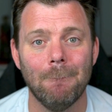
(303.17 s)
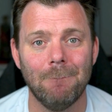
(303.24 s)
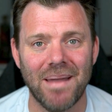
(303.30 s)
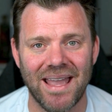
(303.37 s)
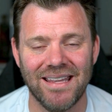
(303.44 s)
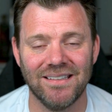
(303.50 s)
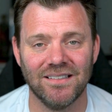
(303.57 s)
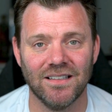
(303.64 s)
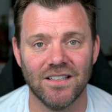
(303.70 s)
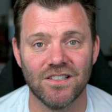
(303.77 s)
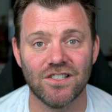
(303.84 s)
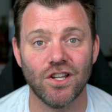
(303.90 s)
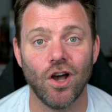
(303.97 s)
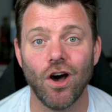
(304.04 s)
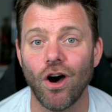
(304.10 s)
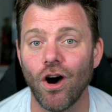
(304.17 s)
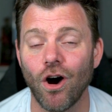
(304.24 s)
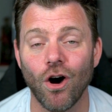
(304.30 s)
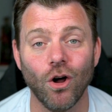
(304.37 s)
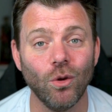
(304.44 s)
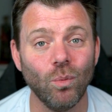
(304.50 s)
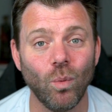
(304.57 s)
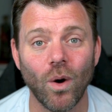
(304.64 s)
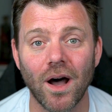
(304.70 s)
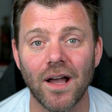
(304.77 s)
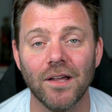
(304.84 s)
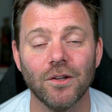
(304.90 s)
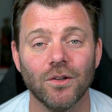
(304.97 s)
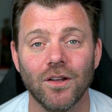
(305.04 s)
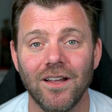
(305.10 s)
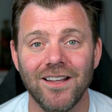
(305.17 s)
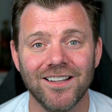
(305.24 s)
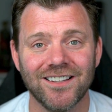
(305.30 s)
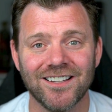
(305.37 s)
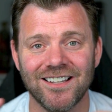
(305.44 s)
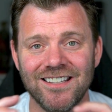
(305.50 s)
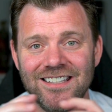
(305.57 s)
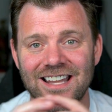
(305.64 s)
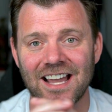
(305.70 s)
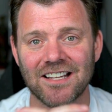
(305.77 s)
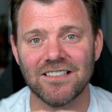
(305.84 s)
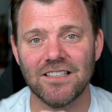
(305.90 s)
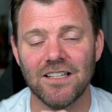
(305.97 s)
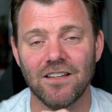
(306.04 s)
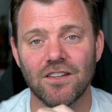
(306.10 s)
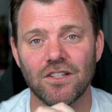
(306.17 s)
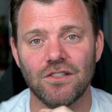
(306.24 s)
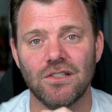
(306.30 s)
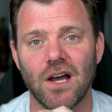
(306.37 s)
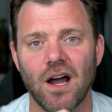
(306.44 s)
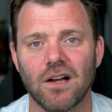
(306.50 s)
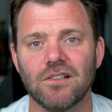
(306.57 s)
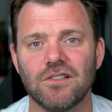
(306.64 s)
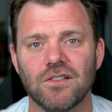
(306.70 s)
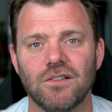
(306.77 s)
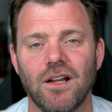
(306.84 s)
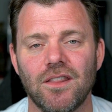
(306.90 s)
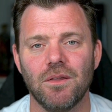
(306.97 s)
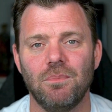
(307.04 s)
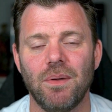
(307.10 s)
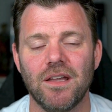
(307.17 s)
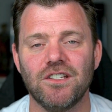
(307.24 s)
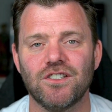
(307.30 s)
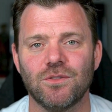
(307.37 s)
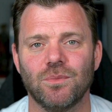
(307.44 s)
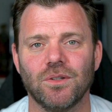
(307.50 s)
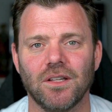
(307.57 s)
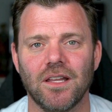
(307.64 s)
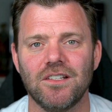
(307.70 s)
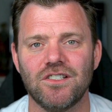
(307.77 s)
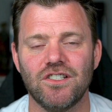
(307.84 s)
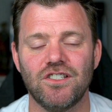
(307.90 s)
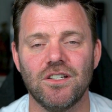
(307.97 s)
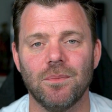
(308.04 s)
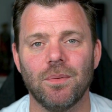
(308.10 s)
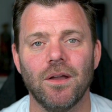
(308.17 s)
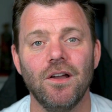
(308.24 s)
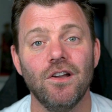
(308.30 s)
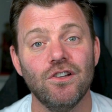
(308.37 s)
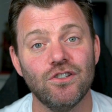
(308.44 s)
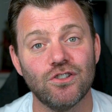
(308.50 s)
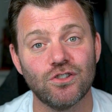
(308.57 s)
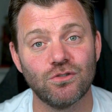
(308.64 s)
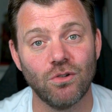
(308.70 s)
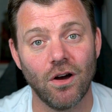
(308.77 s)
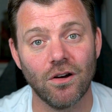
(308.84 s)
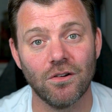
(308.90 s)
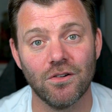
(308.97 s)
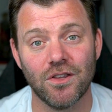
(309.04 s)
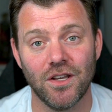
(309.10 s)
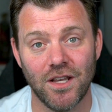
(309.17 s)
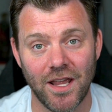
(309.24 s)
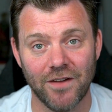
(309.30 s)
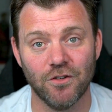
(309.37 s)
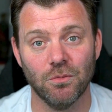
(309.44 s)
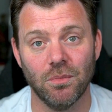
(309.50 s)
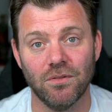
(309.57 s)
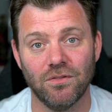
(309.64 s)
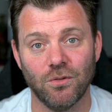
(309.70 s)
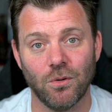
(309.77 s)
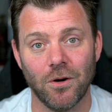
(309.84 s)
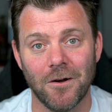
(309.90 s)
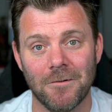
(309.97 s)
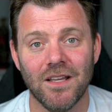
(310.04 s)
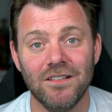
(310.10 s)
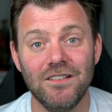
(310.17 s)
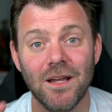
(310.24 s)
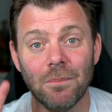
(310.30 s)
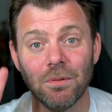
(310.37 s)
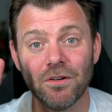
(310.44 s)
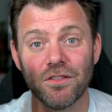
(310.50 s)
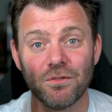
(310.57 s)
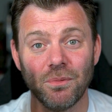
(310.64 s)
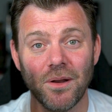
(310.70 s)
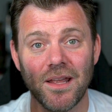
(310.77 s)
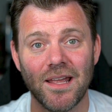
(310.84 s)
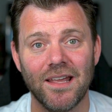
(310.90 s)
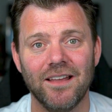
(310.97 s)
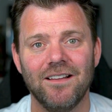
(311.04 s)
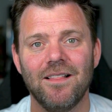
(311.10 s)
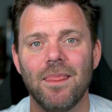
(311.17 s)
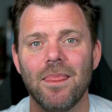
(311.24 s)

painless, all while connecting the doctor and the patient relationship stronger than ever before. Number 3,